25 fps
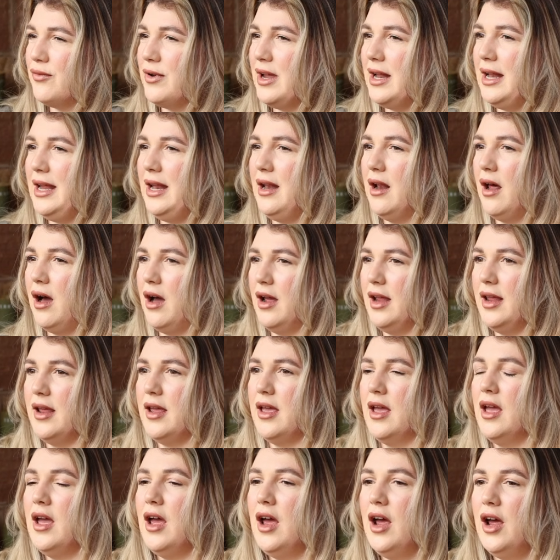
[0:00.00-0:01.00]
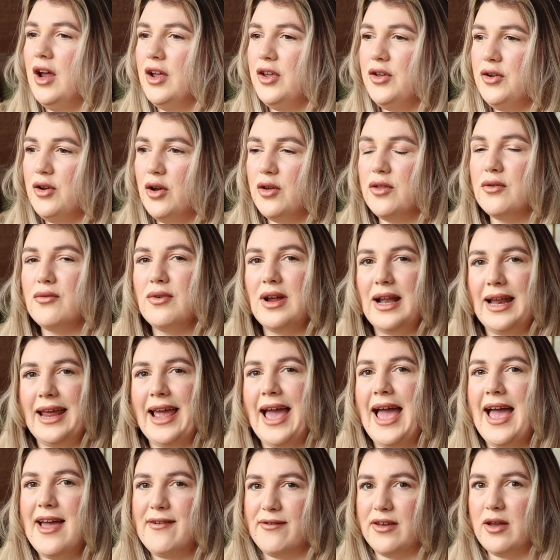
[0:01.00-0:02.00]
really like, you know, the really
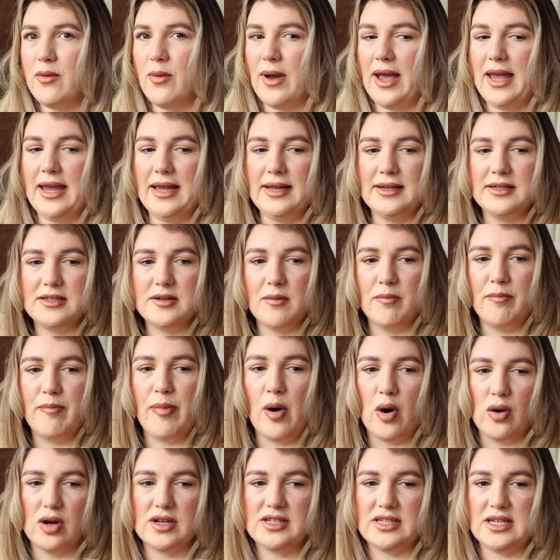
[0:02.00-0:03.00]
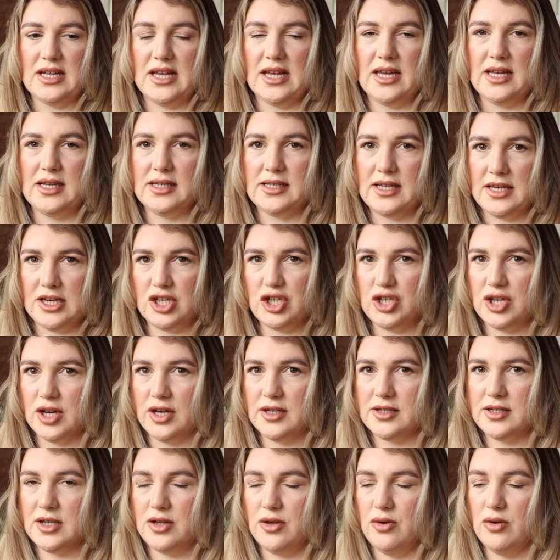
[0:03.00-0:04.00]
heavyweight boxy
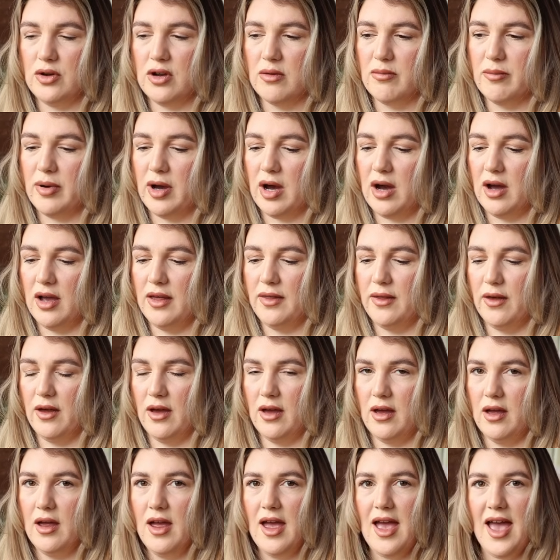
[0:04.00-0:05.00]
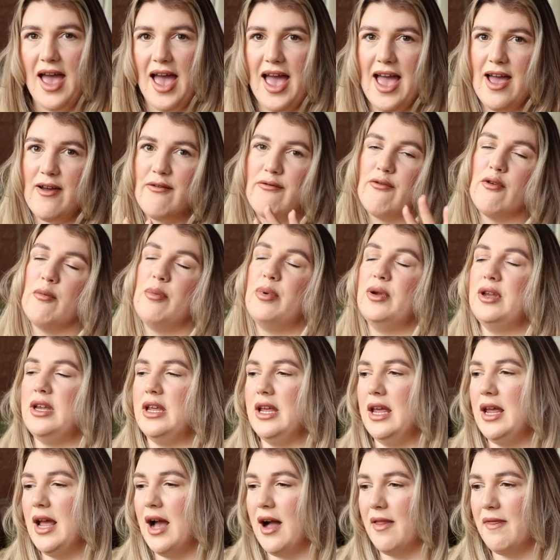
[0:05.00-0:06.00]
t-shirts that you can buy that
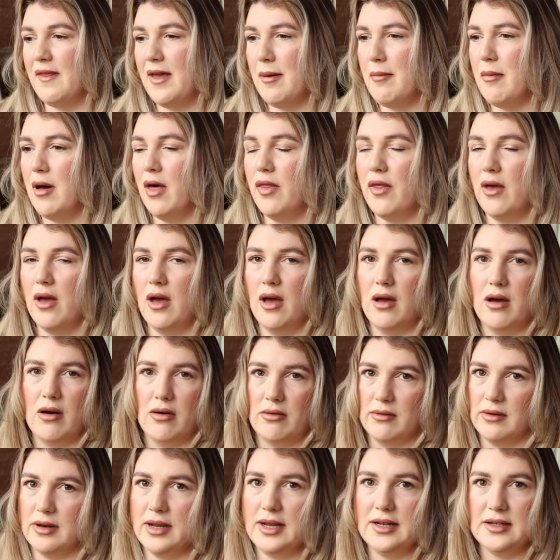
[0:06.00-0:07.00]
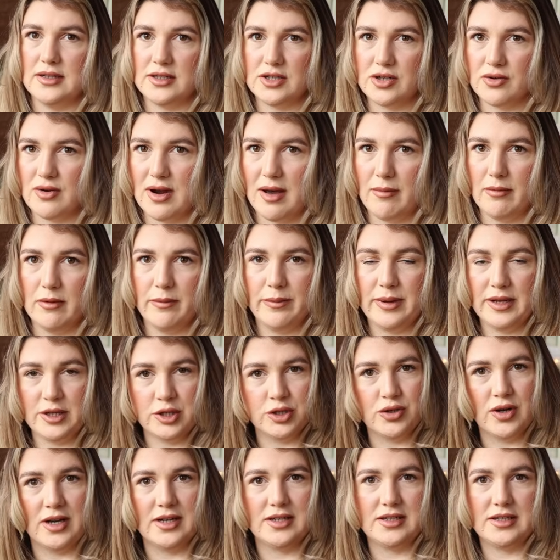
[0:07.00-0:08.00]
everybody and their mother on Instagram and
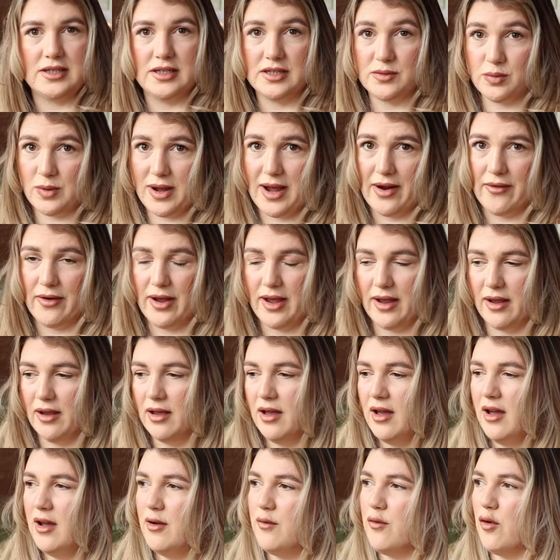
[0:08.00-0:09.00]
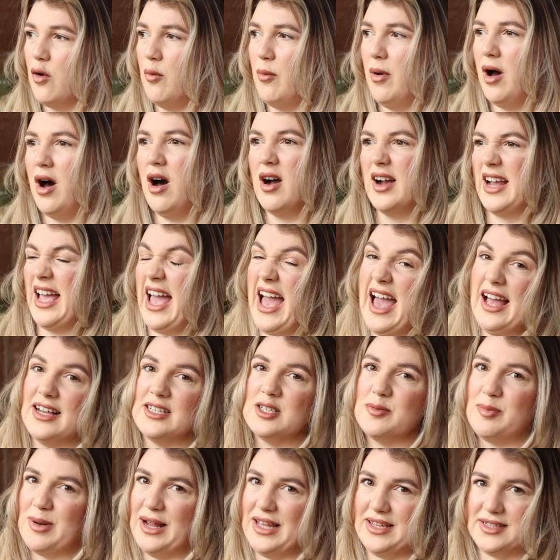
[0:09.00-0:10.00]
Pinterest is wearing from
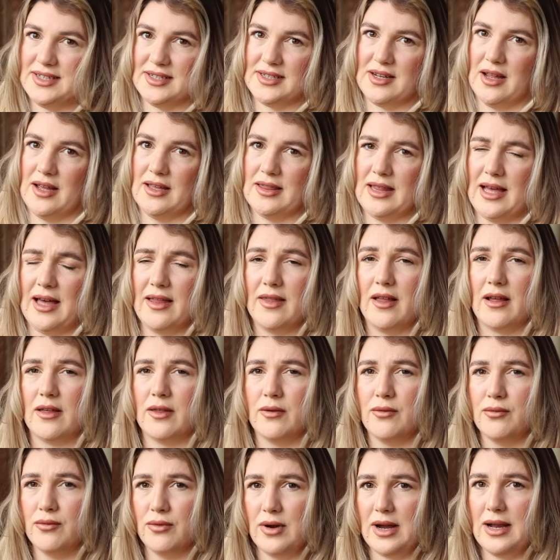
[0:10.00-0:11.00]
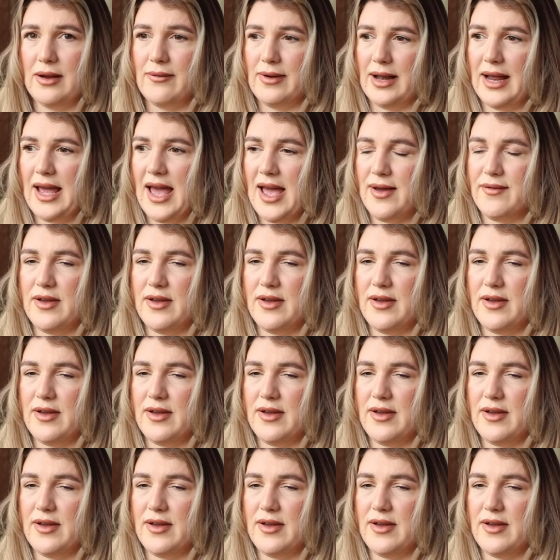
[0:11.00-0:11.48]
Arquette, places like that, like the really, really